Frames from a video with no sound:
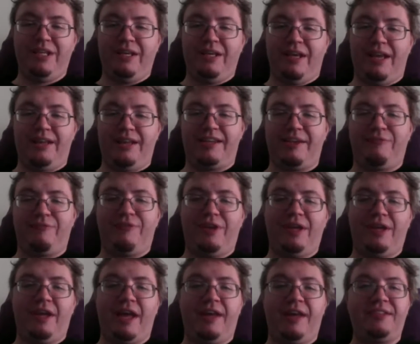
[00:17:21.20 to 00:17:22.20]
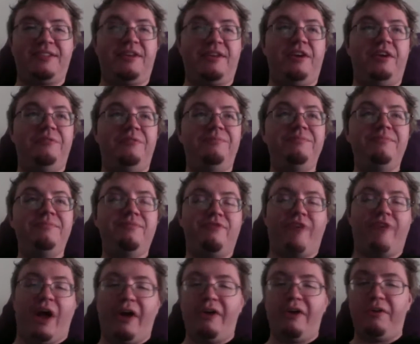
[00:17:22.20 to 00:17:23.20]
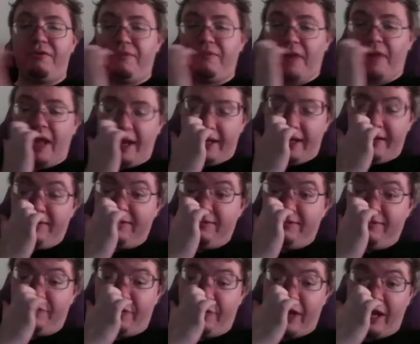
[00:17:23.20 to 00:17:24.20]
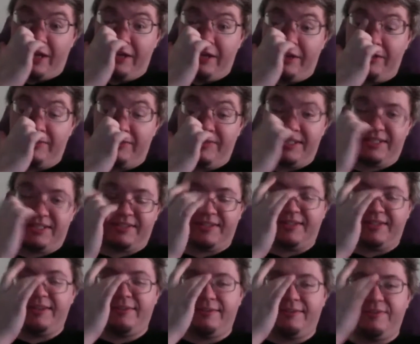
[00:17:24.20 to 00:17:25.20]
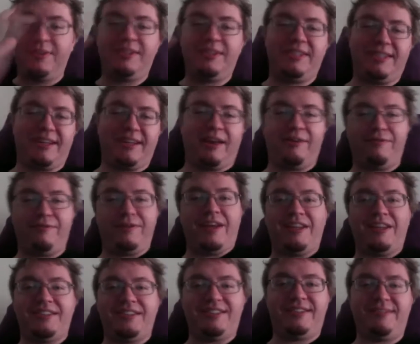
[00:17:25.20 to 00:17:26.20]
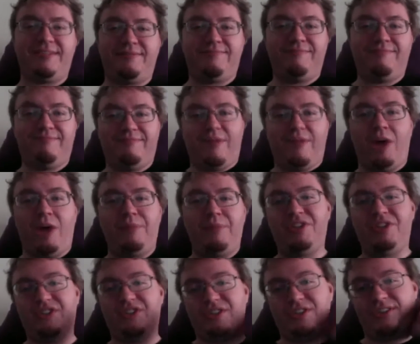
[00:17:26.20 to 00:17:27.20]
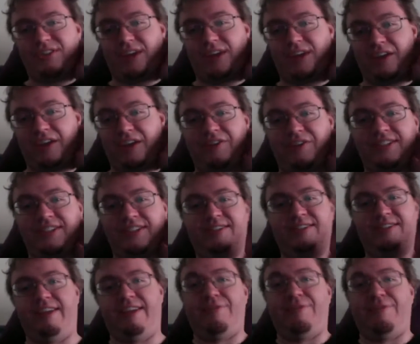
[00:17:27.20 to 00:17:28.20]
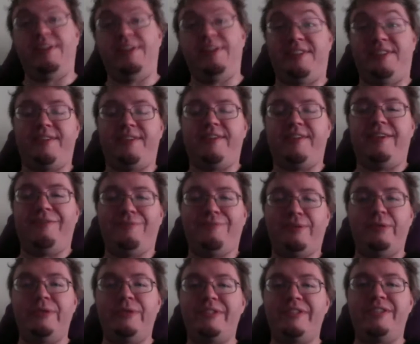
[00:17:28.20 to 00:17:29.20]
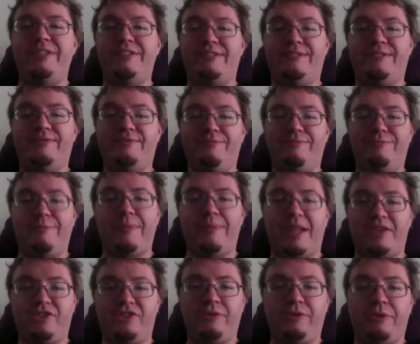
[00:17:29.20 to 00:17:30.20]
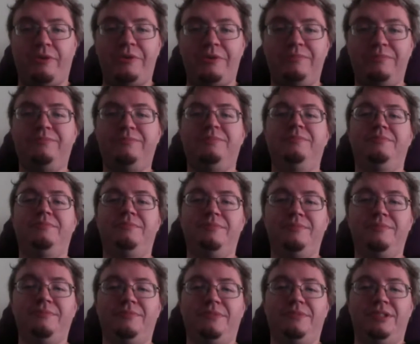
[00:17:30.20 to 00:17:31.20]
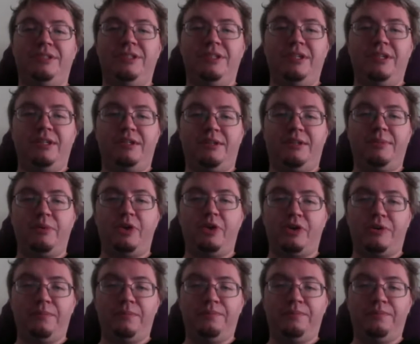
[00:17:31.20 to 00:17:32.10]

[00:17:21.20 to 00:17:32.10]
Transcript: It definitely, as a Firefly fan, it was a kind of nice homage. I could definitely see the influences from that show on the book.